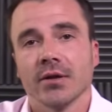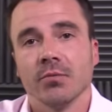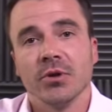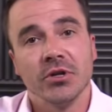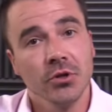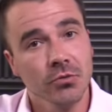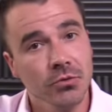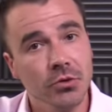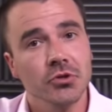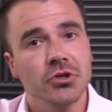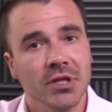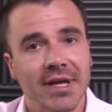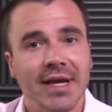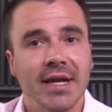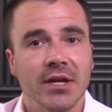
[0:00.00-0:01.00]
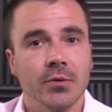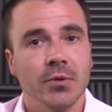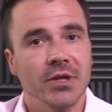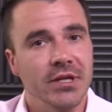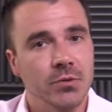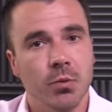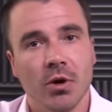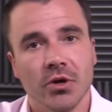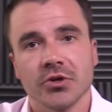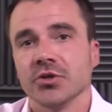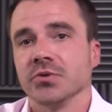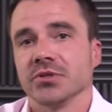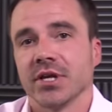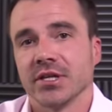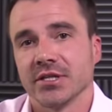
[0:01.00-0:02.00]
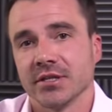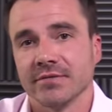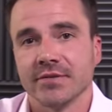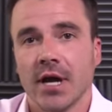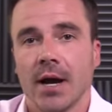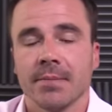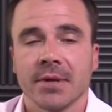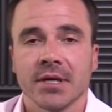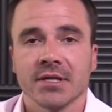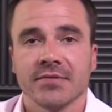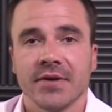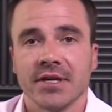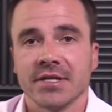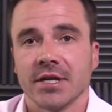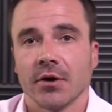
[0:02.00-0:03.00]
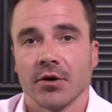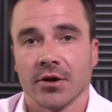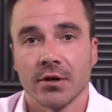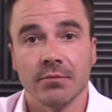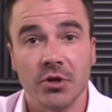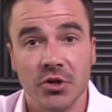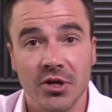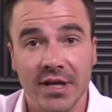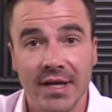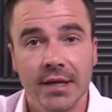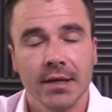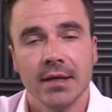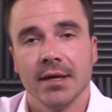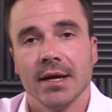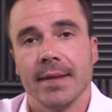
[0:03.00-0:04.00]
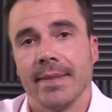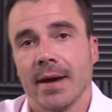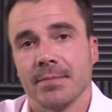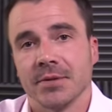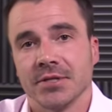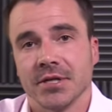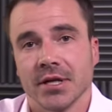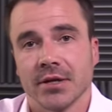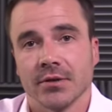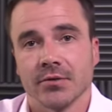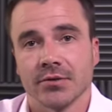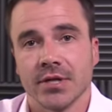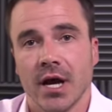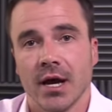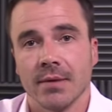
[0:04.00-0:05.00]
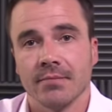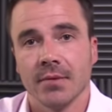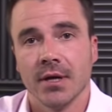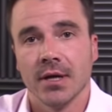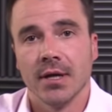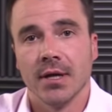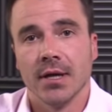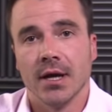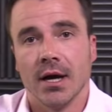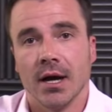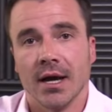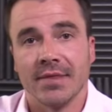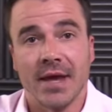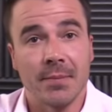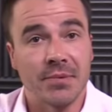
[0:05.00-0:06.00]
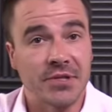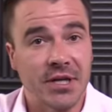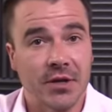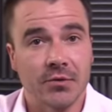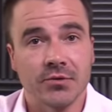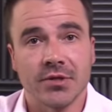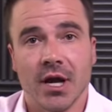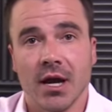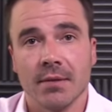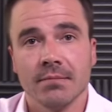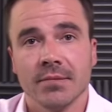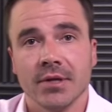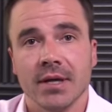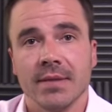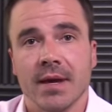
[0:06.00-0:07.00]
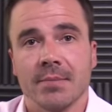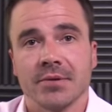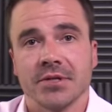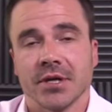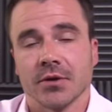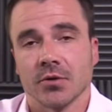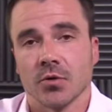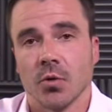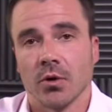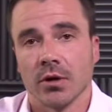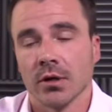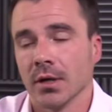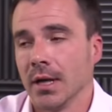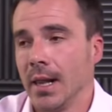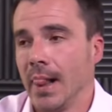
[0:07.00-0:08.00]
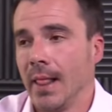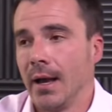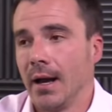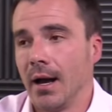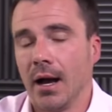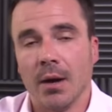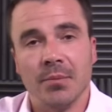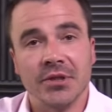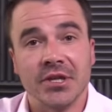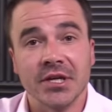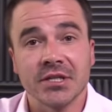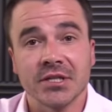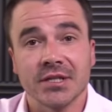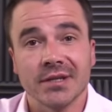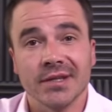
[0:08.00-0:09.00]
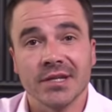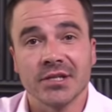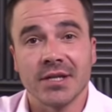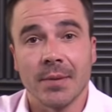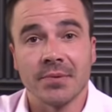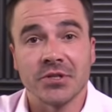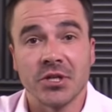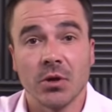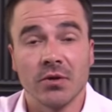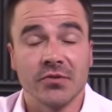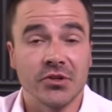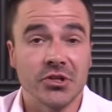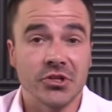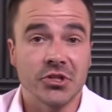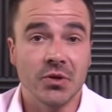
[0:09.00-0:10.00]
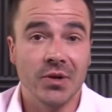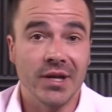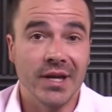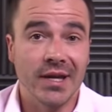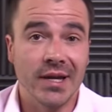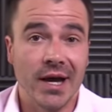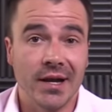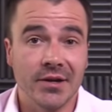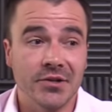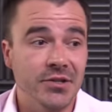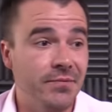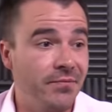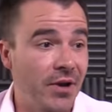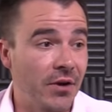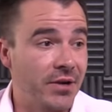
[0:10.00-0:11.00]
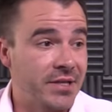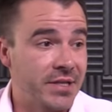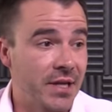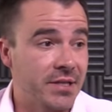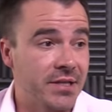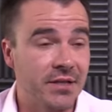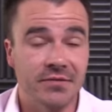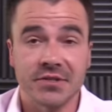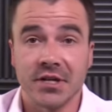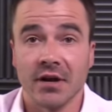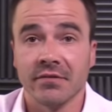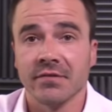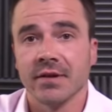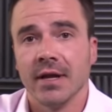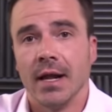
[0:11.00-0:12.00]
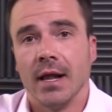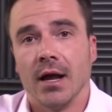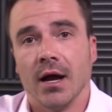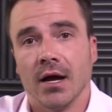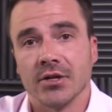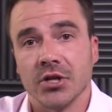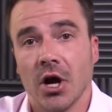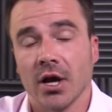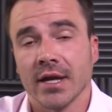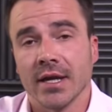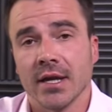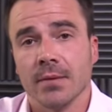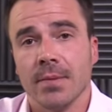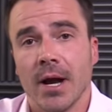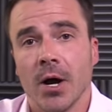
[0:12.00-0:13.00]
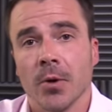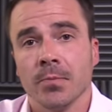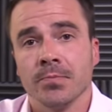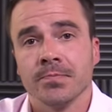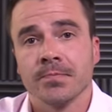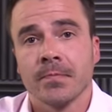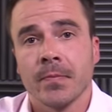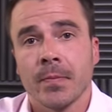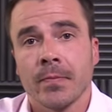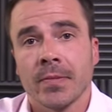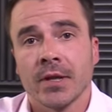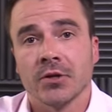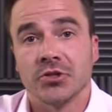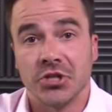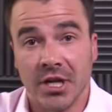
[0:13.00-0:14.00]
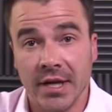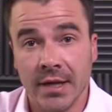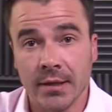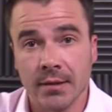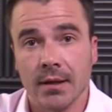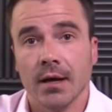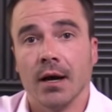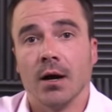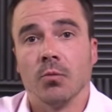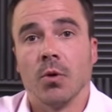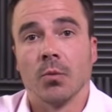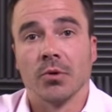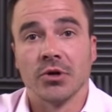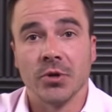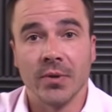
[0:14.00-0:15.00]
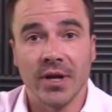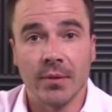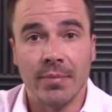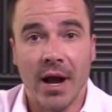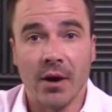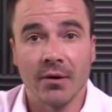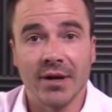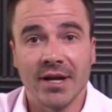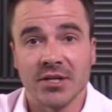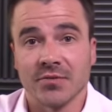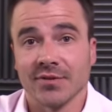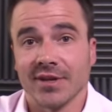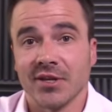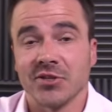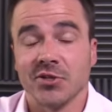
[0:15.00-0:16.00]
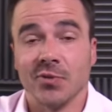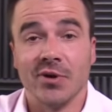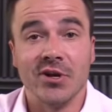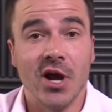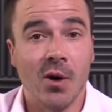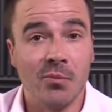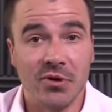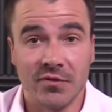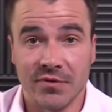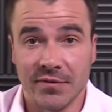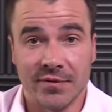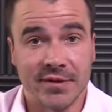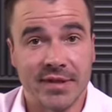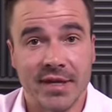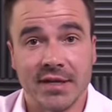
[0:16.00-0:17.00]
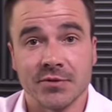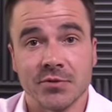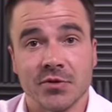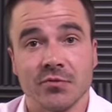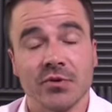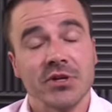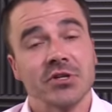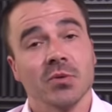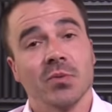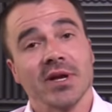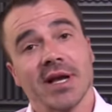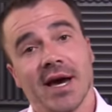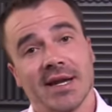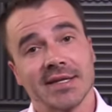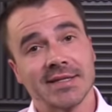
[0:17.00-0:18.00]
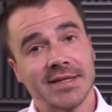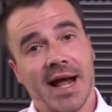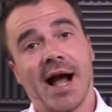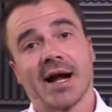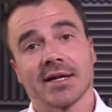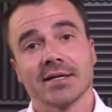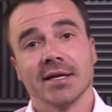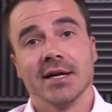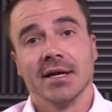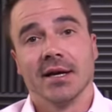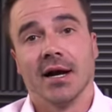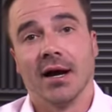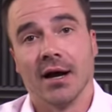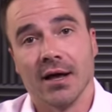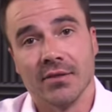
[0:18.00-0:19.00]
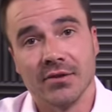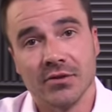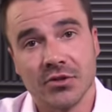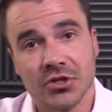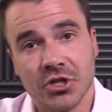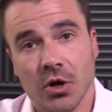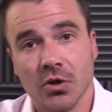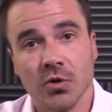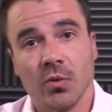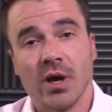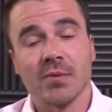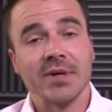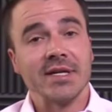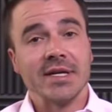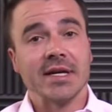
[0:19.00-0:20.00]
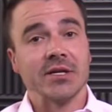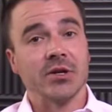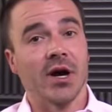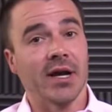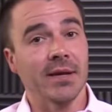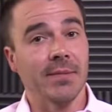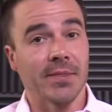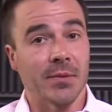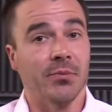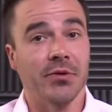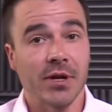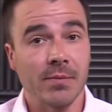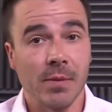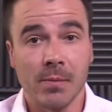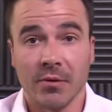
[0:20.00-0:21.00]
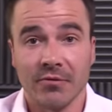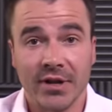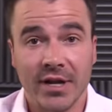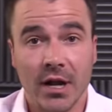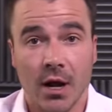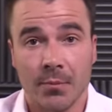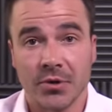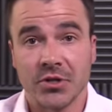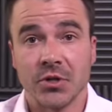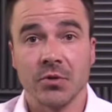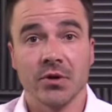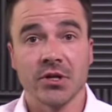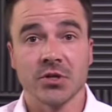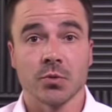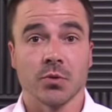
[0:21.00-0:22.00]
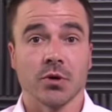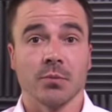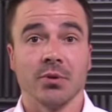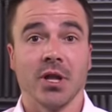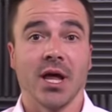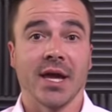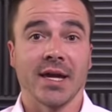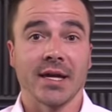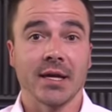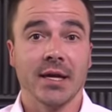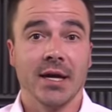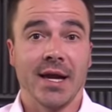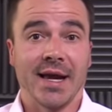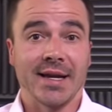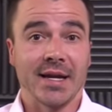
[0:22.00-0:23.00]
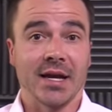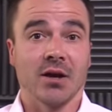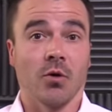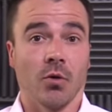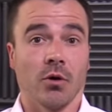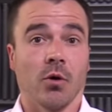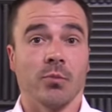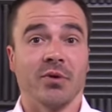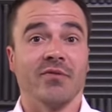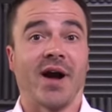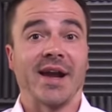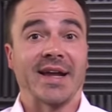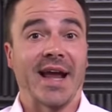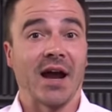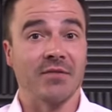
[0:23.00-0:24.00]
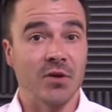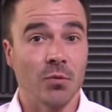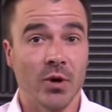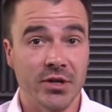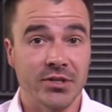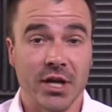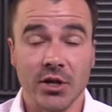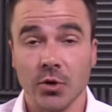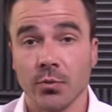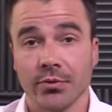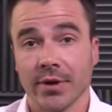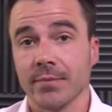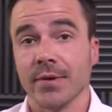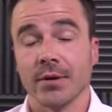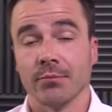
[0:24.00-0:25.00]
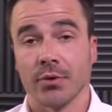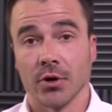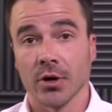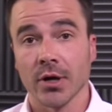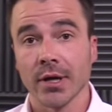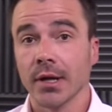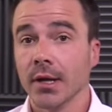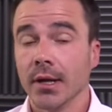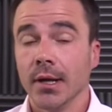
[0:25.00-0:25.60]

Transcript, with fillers: We do usually get into at least one or two sensitive topics facing our community in that particular time, uh, at that particular time in that particular quarter. Uh, but this this episode, if you're just tuning in, got into some very sensitive stuff, uh, talking about cheating, uh, what we're doing about it as it relates to a number of different things. There's a reason we kind of stacked uh, the, the, show the way we did, talking about the premium arena opportunities we're applying and or, or providing everyone as a new premium perk.